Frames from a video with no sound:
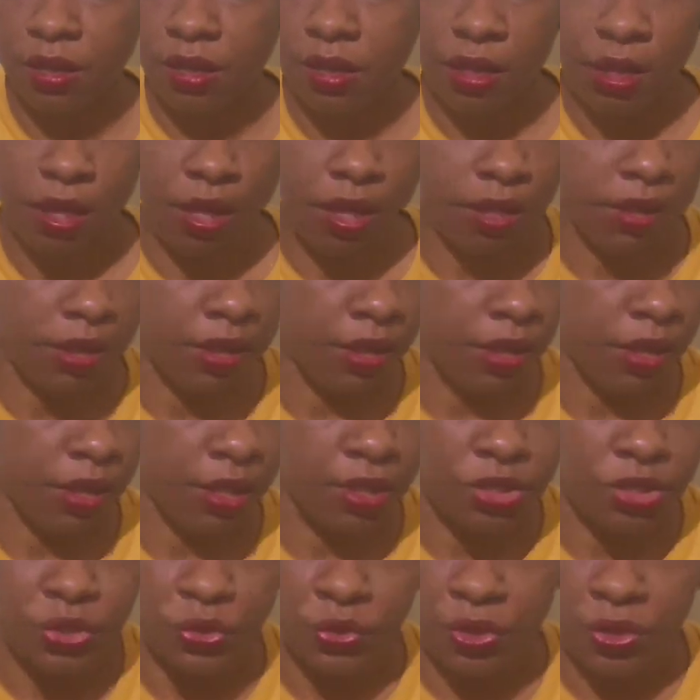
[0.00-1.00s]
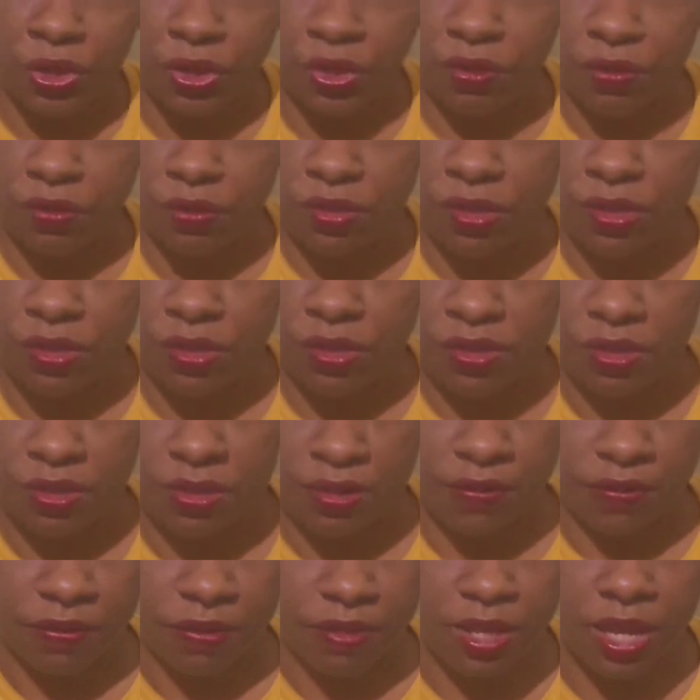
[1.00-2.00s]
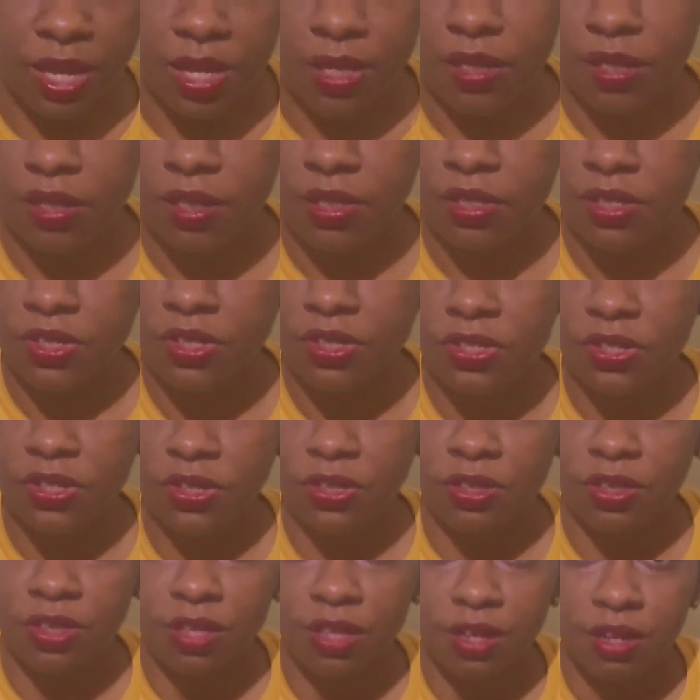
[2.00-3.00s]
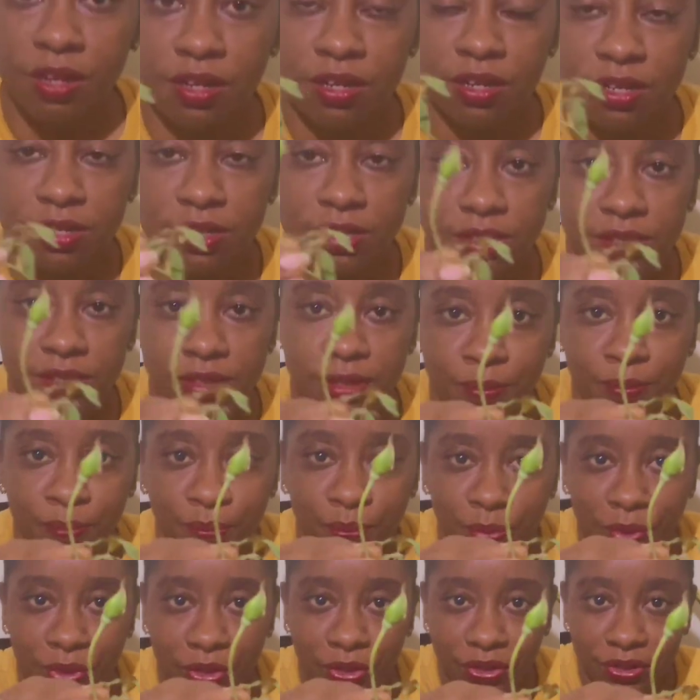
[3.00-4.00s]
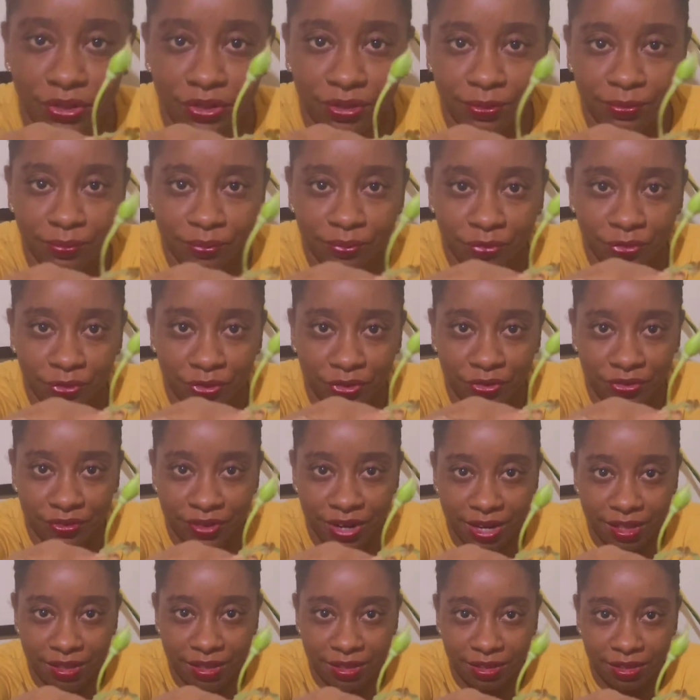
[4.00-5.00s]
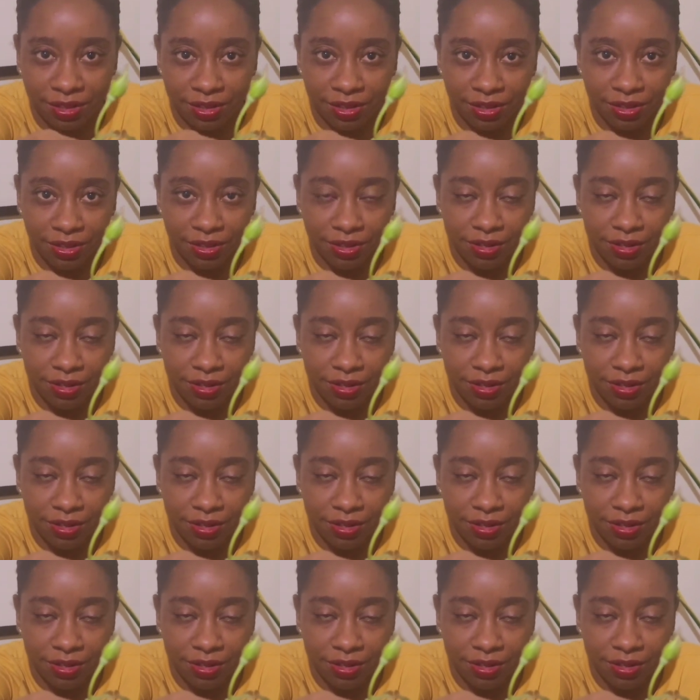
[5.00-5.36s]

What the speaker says: and then I'll show you the result of that. So there is the bud right there.